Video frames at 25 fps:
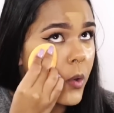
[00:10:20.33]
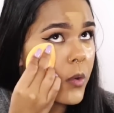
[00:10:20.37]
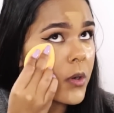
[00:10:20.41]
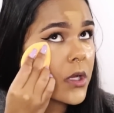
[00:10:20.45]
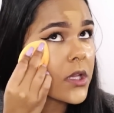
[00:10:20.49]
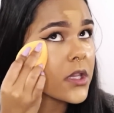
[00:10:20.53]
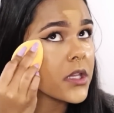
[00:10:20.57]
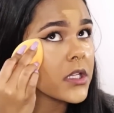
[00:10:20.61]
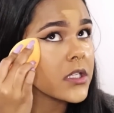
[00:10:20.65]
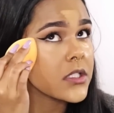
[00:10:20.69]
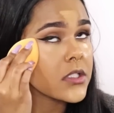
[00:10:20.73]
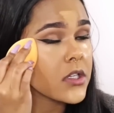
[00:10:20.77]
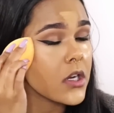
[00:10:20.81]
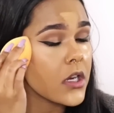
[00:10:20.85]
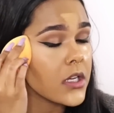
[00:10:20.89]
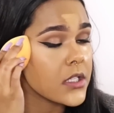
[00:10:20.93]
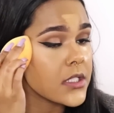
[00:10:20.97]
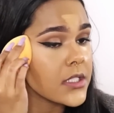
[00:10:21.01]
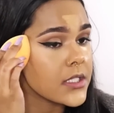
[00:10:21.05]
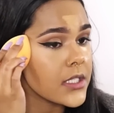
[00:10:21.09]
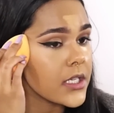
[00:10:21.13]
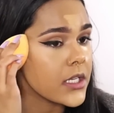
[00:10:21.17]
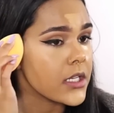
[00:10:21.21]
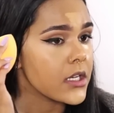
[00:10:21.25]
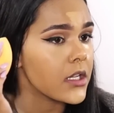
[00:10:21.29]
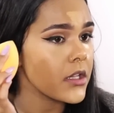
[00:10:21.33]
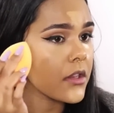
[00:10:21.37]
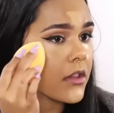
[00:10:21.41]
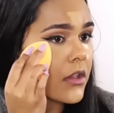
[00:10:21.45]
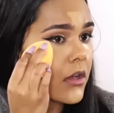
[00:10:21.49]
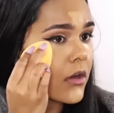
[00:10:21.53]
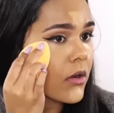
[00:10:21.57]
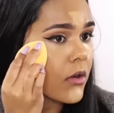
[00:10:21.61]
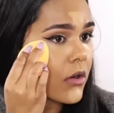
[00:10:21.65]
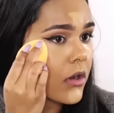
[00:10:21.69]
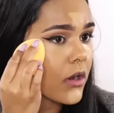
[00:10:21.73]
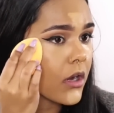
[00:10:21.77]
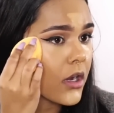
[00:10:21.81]
with this concealer
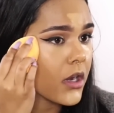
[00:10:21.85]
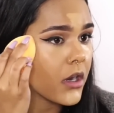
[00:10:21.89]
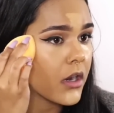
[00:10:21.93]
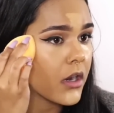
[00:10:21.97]
though,